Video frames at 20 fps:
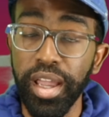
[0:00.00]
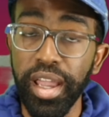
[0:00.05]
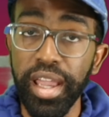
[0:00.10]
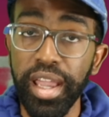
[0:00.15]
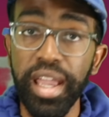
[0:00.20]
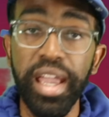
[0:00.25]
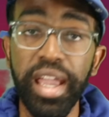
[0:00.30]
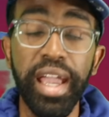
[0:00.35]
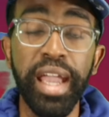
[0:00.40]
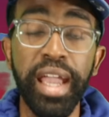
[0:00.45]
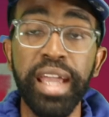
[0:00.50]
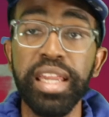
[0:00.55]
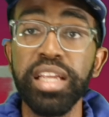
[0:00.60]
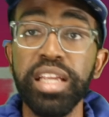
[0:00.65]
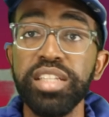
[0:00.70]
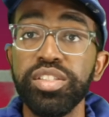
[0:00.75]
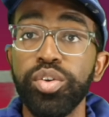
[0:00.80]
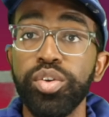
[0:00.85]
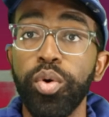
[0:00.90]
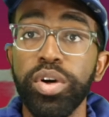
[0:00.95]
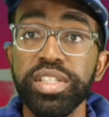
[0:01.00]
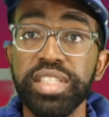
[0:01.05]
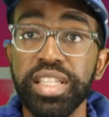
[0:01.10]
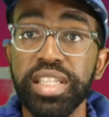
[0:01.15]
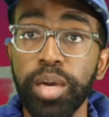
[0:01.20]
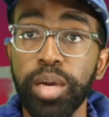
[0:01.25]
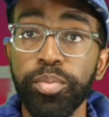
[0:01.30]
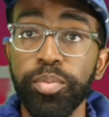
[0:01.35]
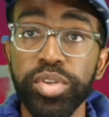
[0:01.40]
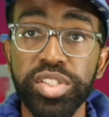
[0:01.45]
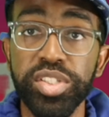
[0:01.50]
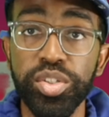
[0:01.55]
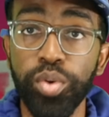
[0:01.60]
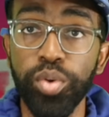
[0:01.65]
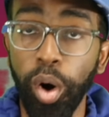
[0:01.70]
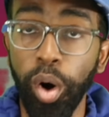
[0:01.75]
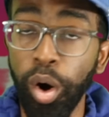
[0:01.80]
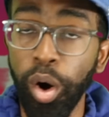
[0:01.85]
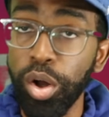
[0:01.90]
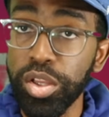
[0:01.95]
And he's going to number two
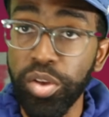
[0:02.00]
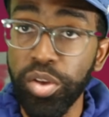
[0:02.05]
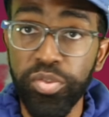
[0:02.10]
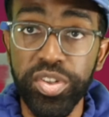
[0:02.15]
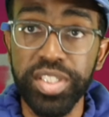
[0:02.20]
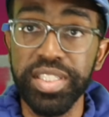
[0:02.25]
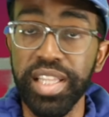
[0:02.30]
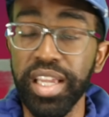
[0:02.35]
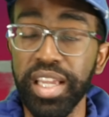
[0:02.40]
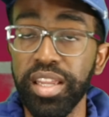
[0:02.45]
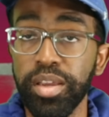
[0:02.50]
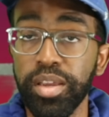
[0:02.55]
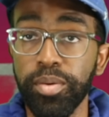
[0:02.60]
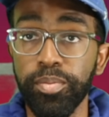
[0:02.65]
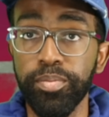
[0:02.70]
all over the stadium.